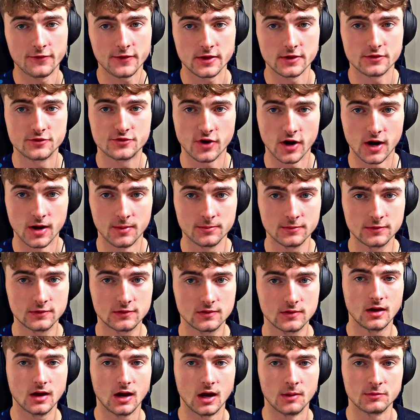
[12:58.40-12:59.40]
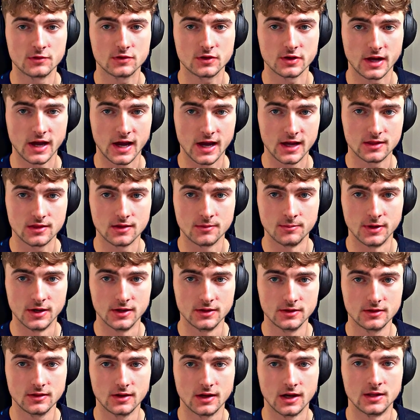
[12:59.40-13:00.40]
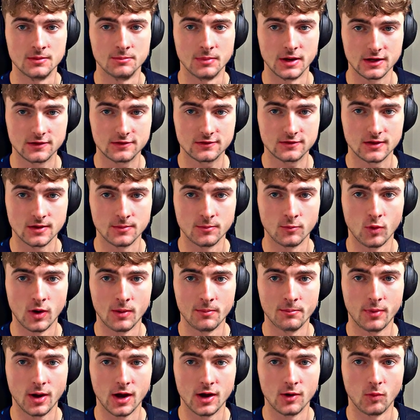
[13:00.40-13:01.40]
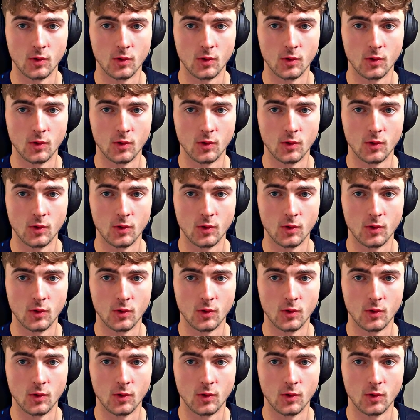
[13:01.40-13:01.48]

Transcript: for the drums, I'm just going to add them in and mix them one by